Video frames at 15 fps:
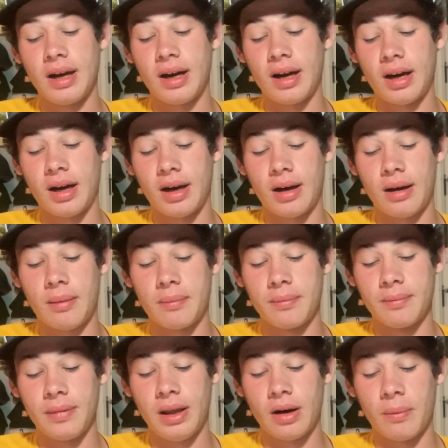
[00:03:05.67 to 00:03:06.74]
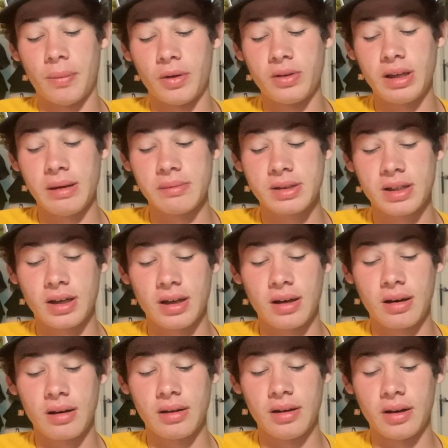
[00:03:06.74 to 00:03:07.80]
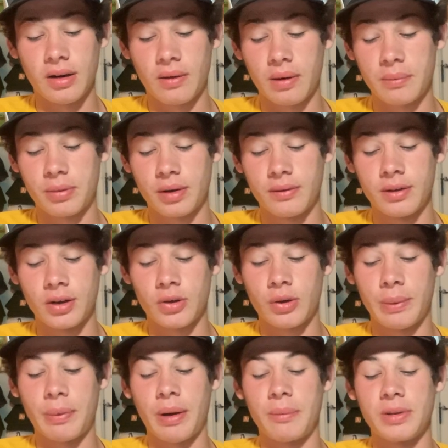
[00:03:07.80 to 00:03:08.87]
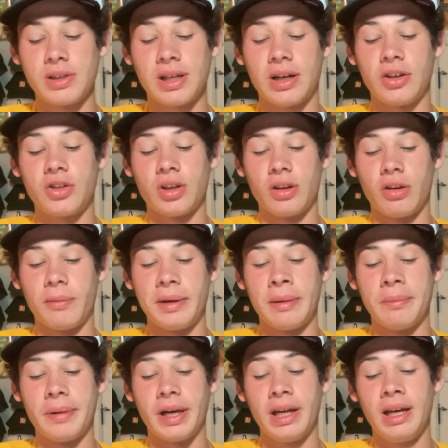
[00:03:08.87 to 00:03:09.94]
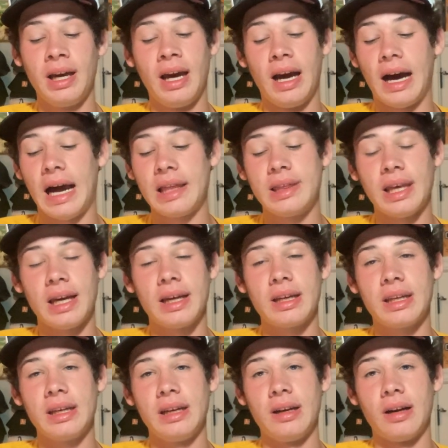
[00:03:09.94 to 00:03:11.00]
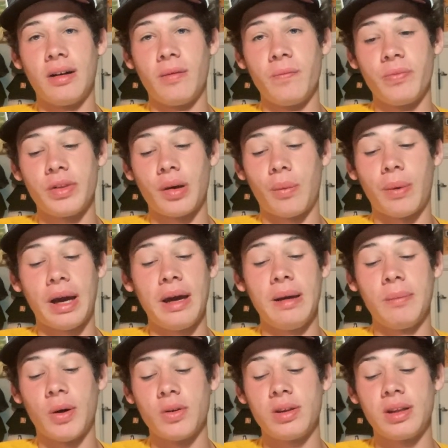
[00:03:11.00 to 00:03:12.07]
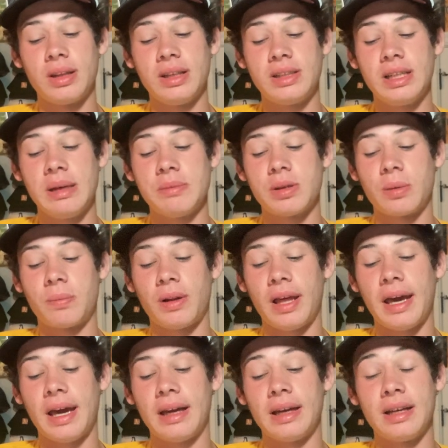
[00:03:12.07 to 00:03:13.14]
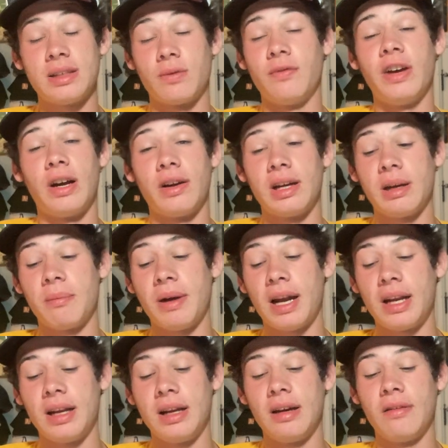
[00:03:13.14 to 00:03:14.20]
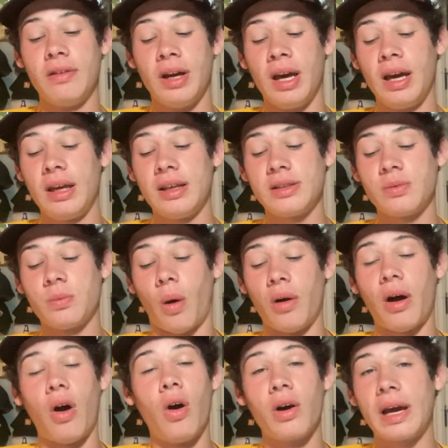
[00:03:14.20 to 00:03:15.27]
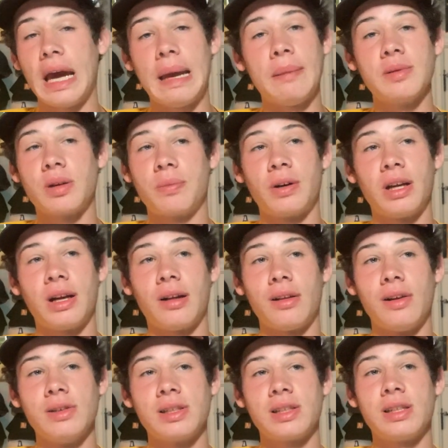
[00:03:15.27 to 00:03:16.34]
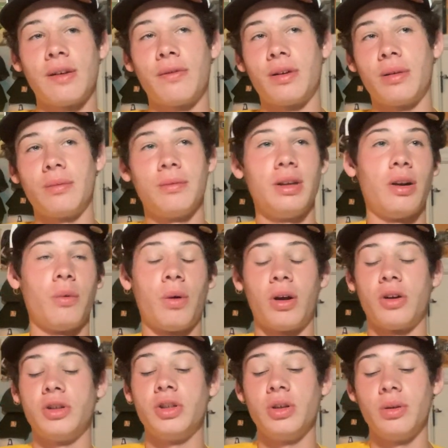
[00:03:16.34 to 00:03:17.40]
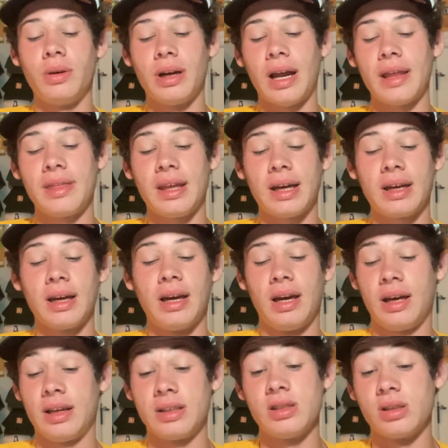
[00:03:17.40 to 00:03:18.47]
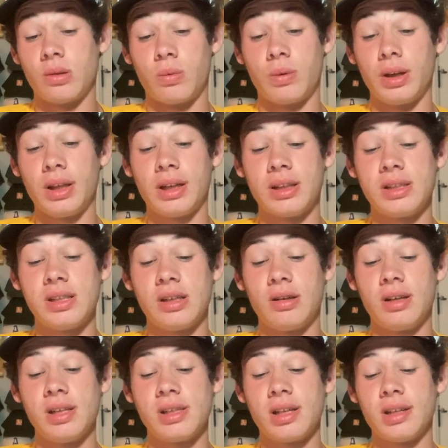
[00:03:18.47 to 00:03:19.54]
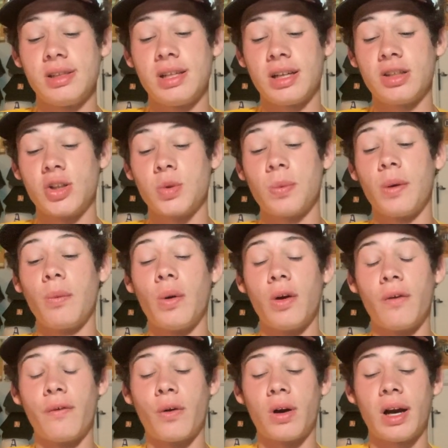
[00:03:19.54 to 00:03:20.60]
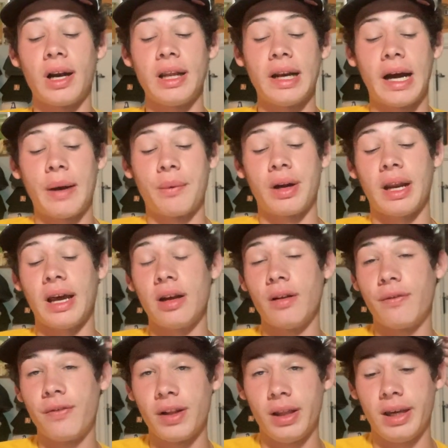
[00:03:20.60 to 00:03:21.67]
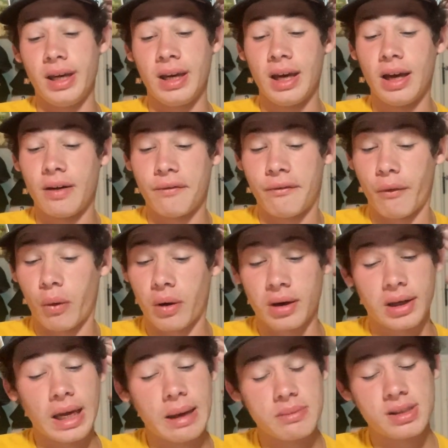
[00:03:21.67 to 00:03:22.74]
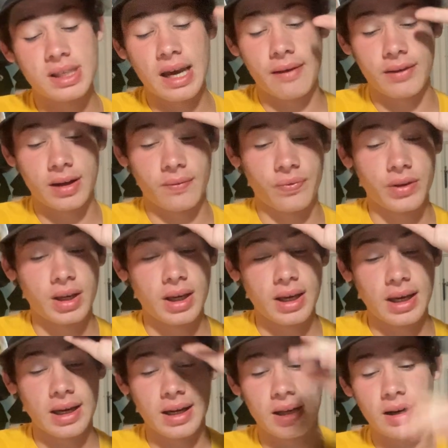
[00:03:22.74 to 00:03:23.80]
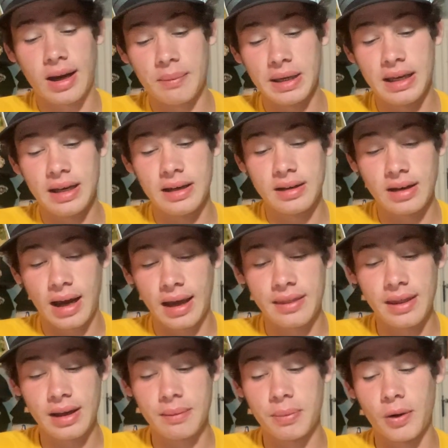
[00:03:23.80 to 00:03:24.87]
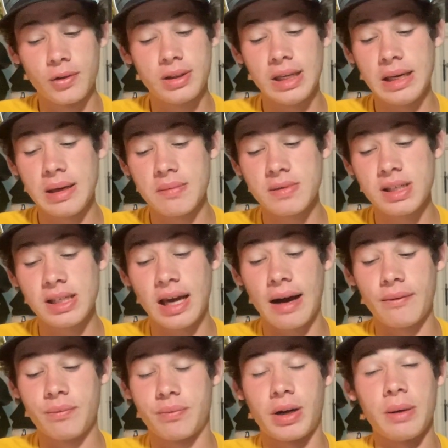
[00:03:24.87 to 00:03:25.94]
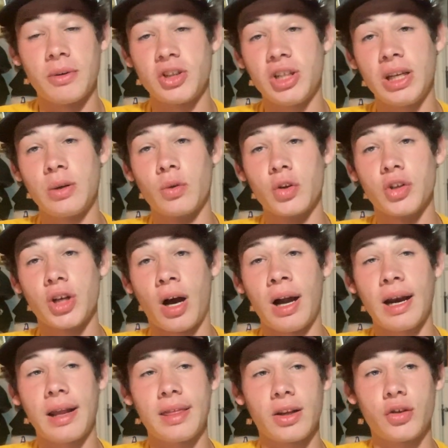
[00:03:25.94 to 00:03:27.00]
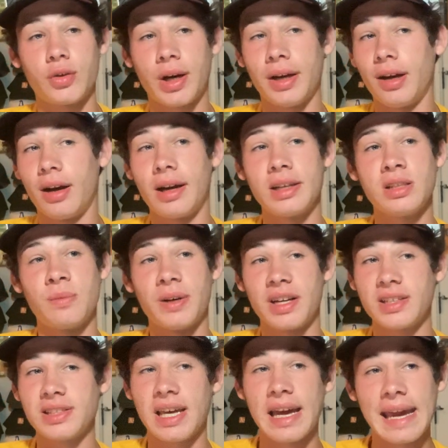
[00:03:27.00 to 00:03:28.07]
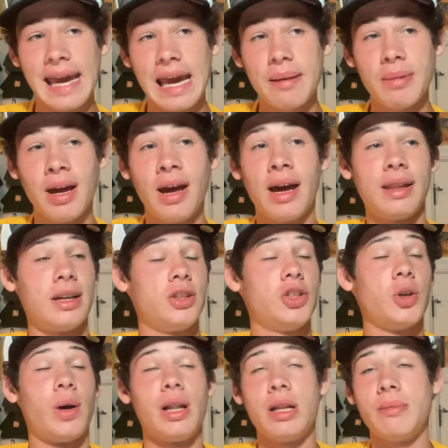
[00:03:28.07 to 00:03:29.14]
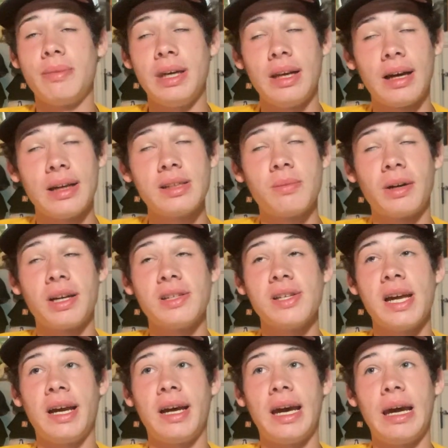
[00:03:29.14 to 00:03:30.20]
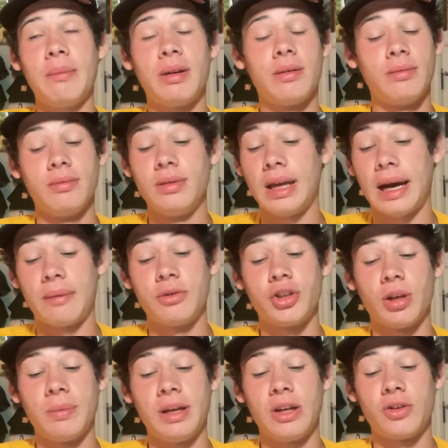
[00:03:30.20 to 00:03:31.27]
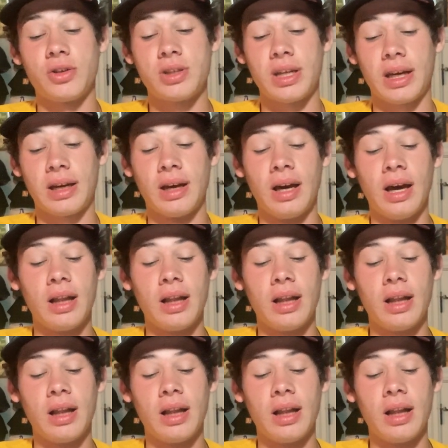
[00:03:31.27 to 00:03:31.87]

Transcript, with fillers: Um, you know, both teams could, you know, improve their three point percentage a little bit, but I think, you know, the way both of these teams are playing, it's very competitive. Is all games are pretty close except for, you know, one or two. And I think this is a really good series. So the Sixers win 104.99. We're going to head to Philly for game seven. And I mean, I think both teams have pretty much an equal shot. I think Trae Young has to bring his A game. I think Joel Embiid has to bring his A game. And yeah, should be interesting.